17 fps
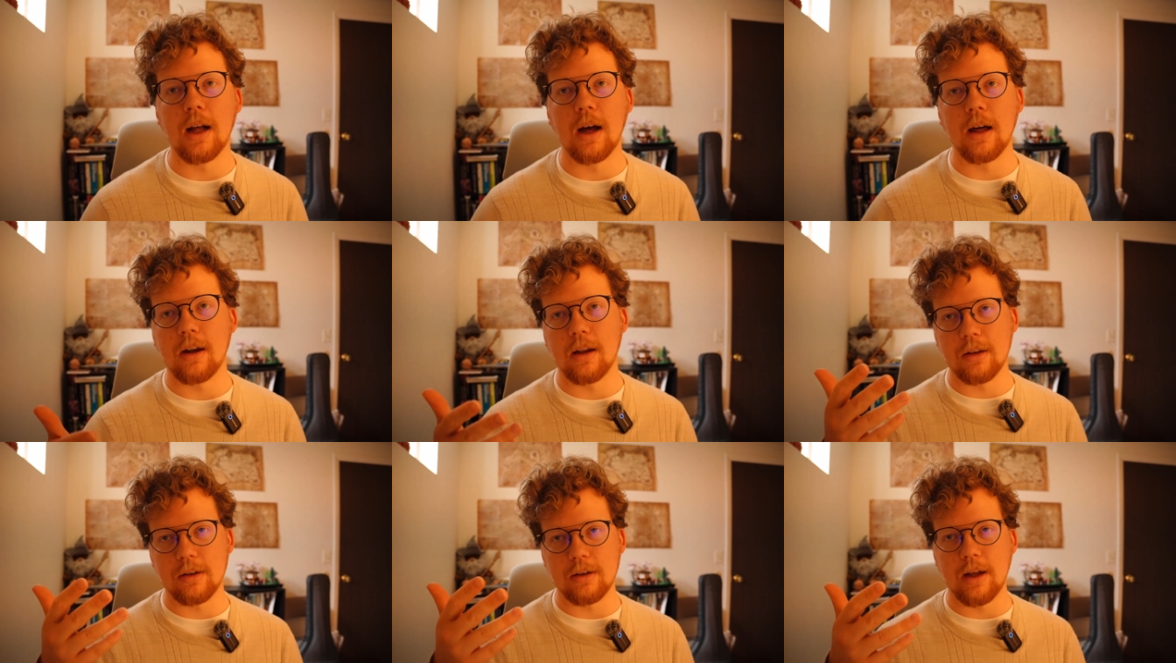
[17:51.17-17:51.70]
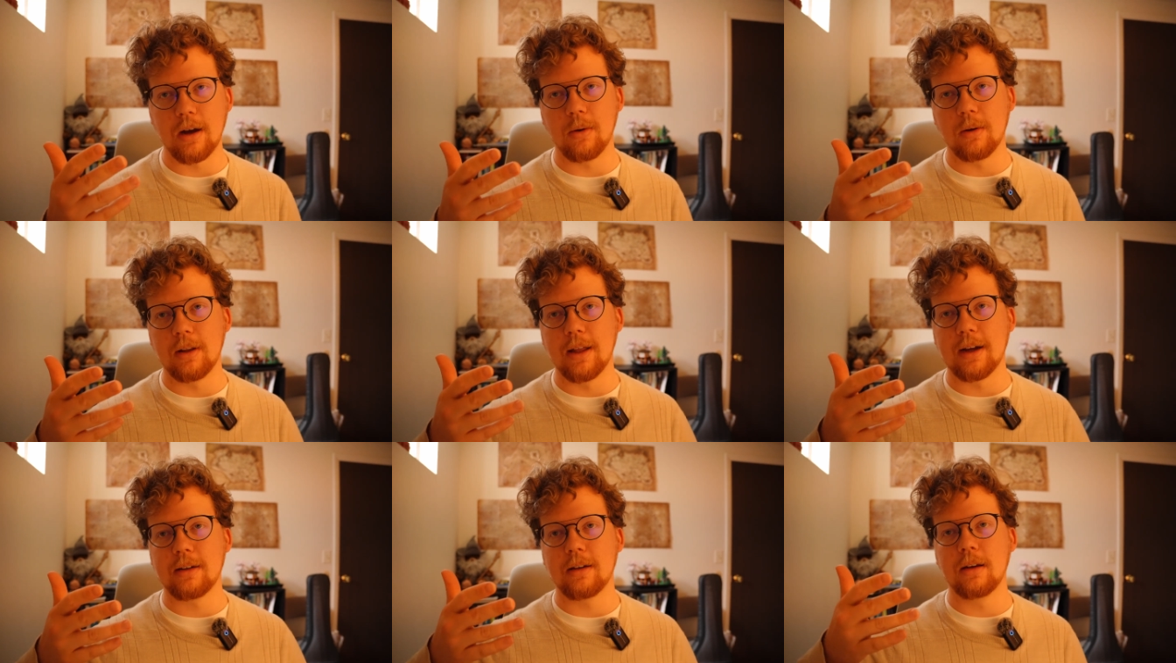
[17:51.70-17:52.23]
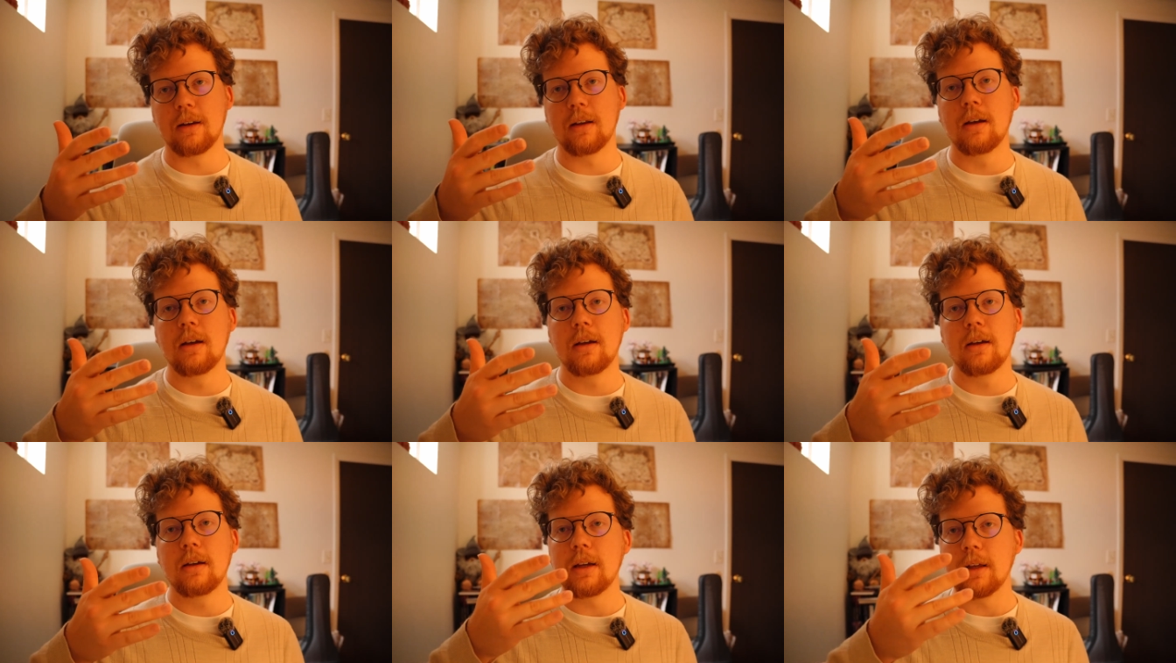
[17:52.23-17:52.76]
God has now elected
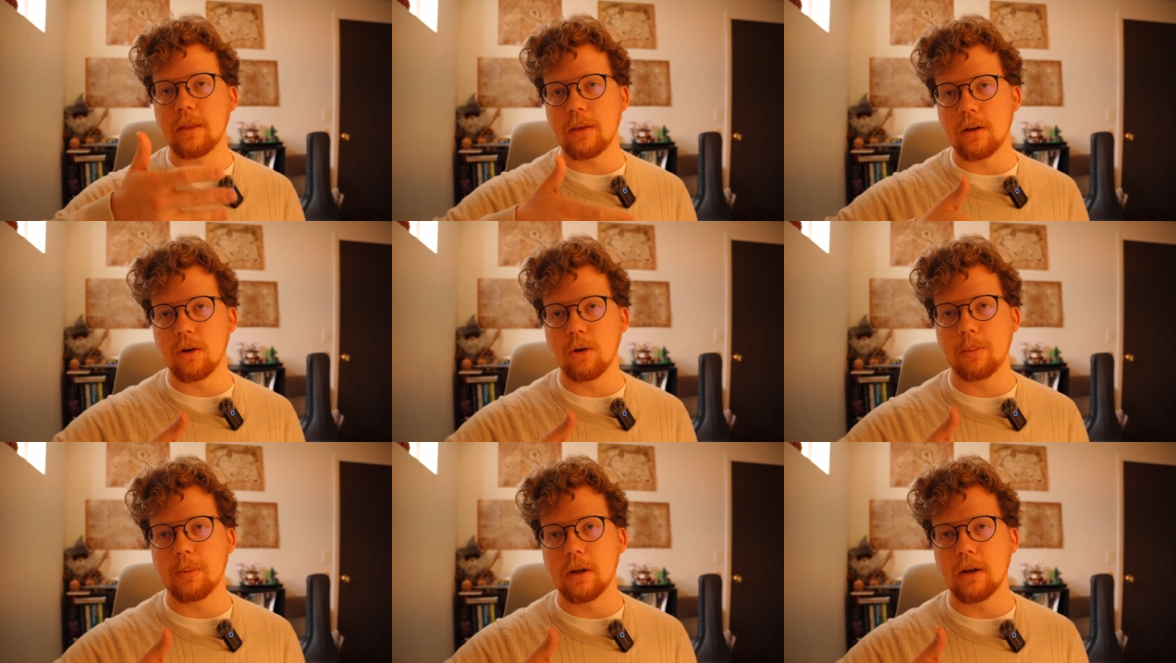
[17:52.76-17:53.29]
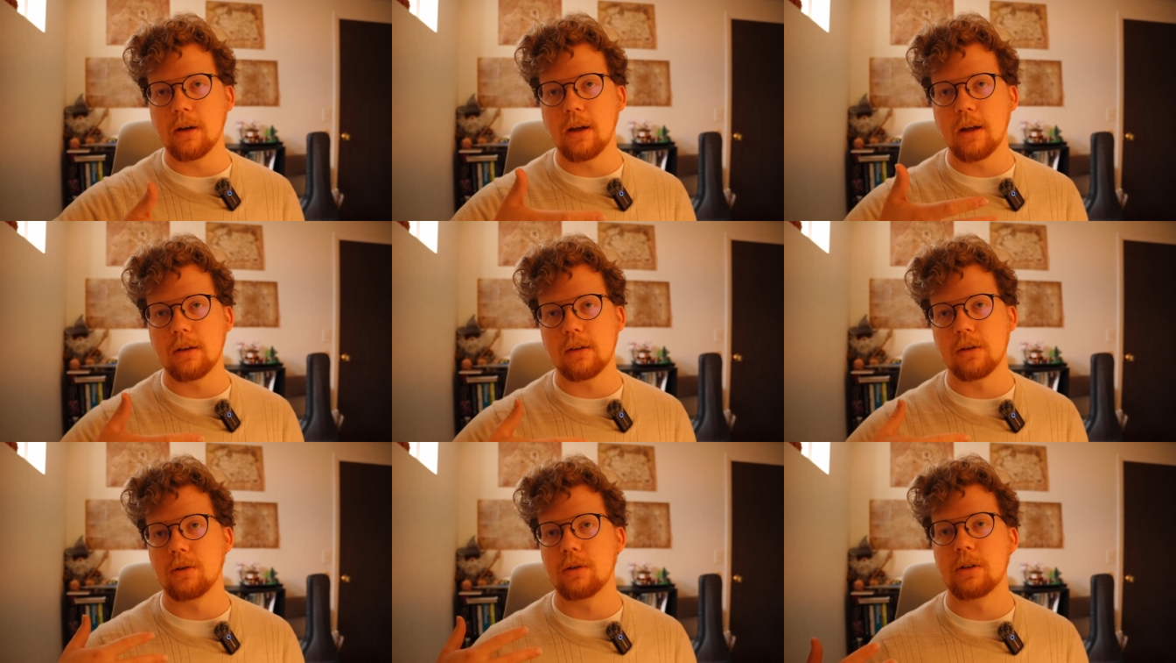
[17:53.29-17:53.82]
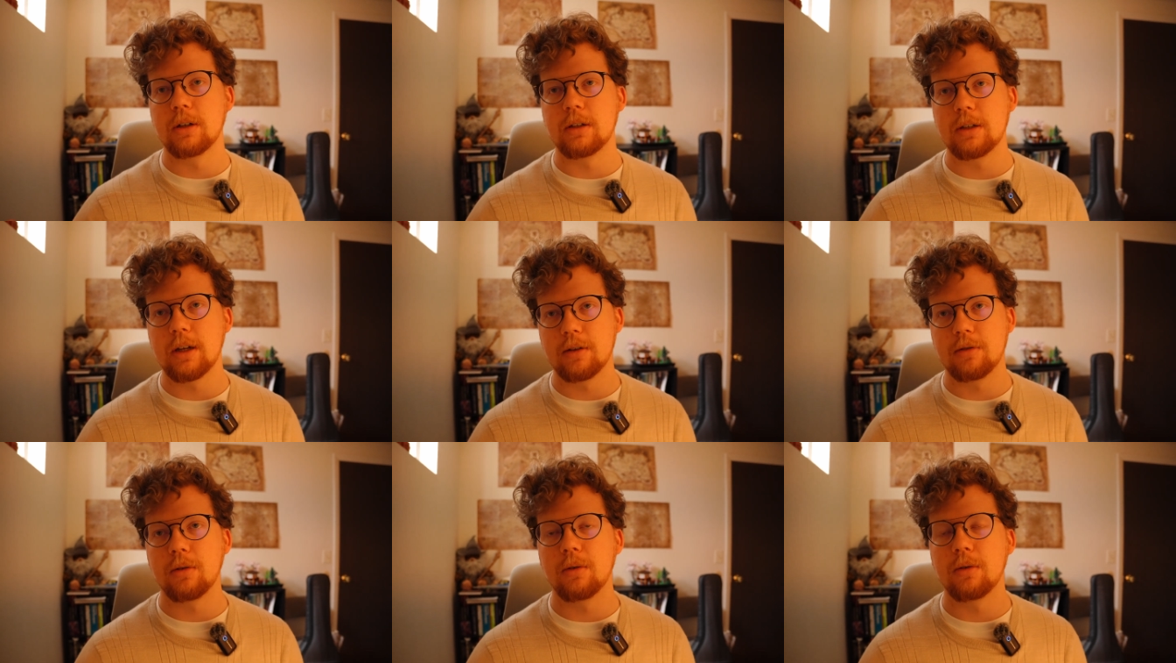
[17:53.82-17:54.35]
Ethiopia as our
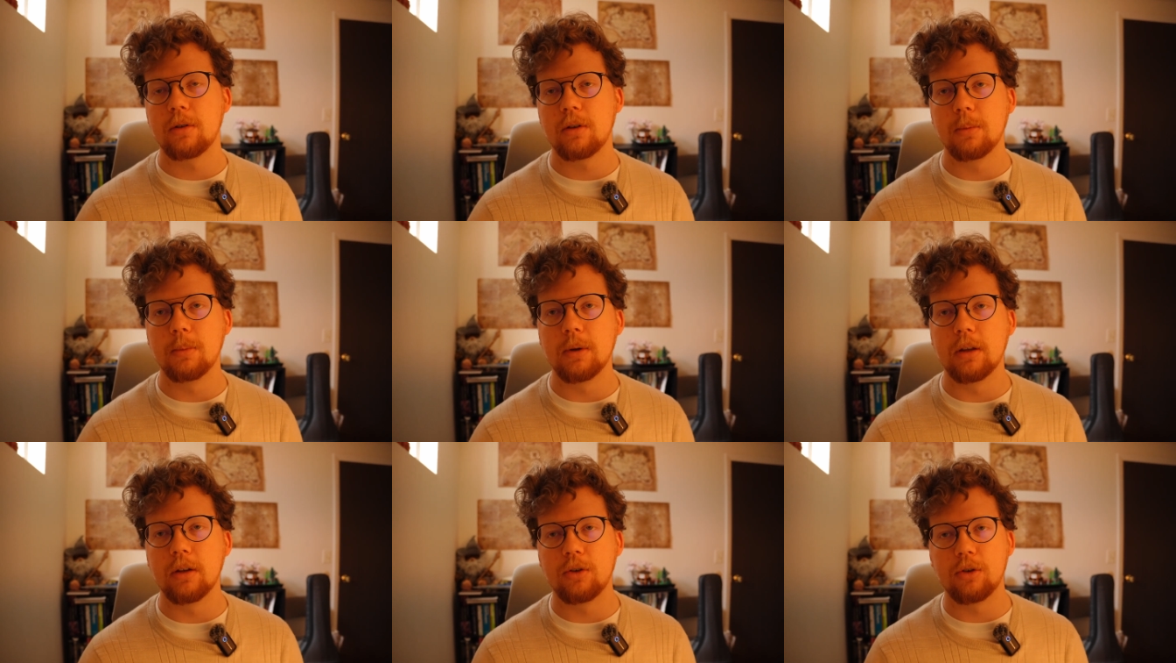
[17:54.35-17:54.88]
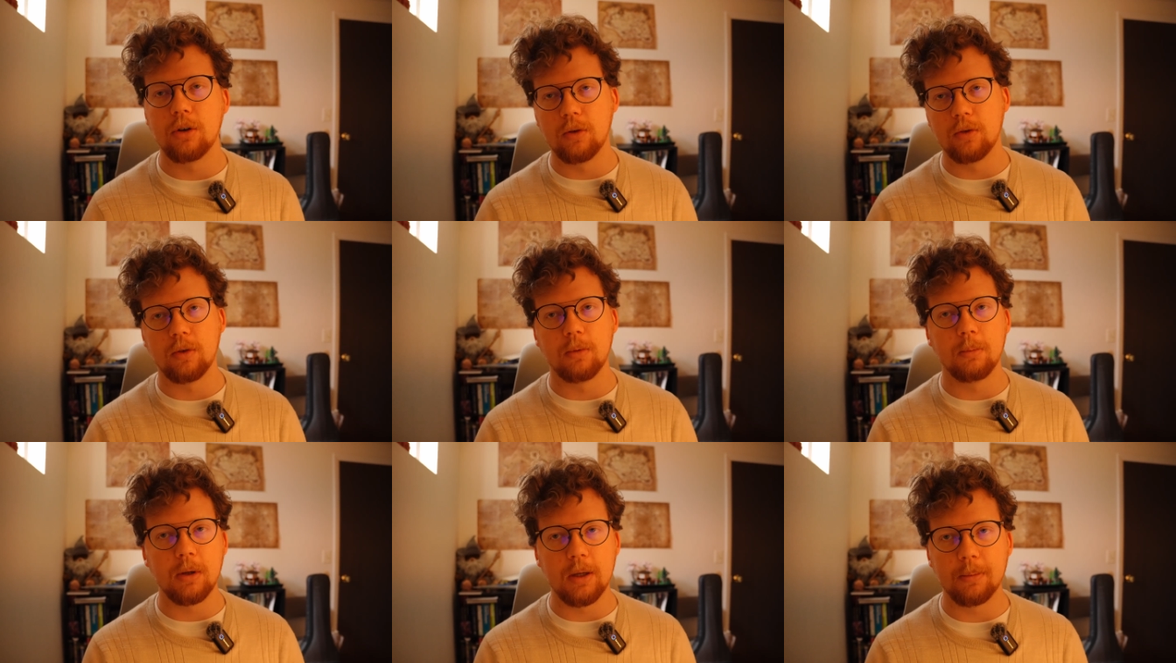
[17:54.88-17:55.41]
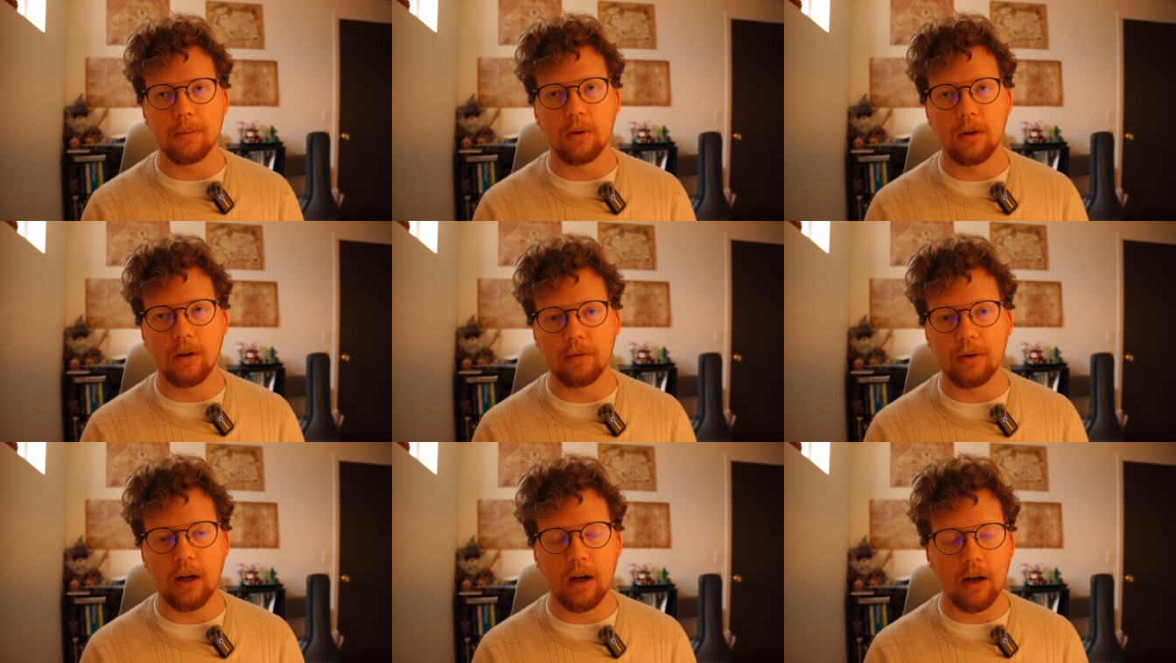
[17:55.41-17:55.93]
successors to be the chosen people
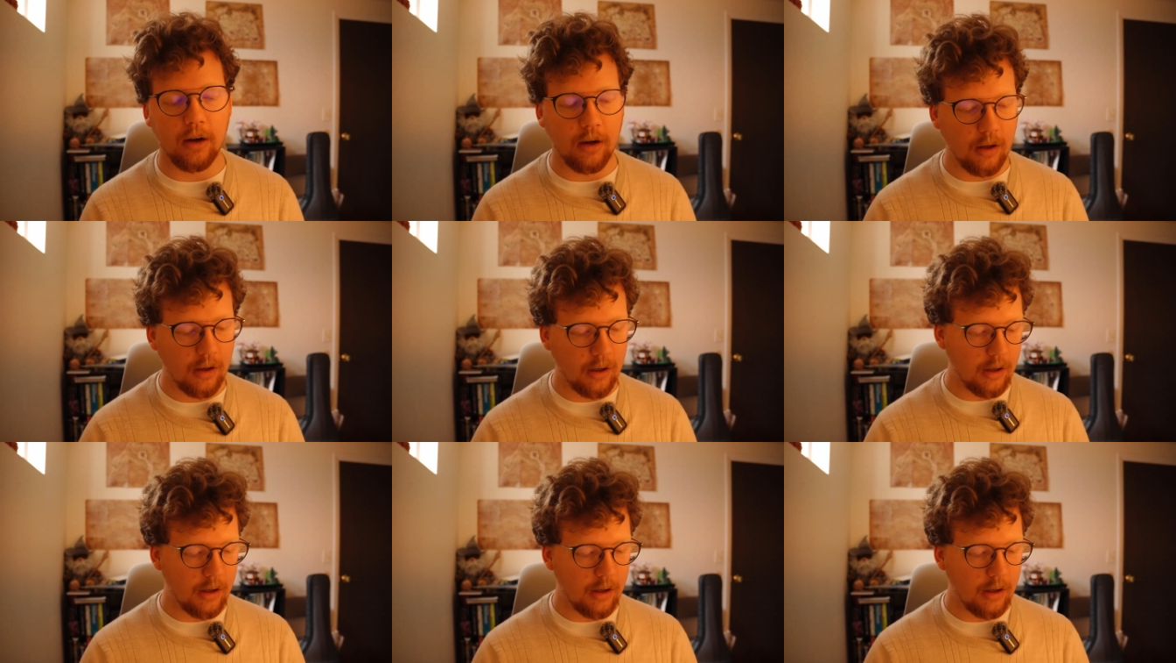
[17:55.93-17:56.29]
of God.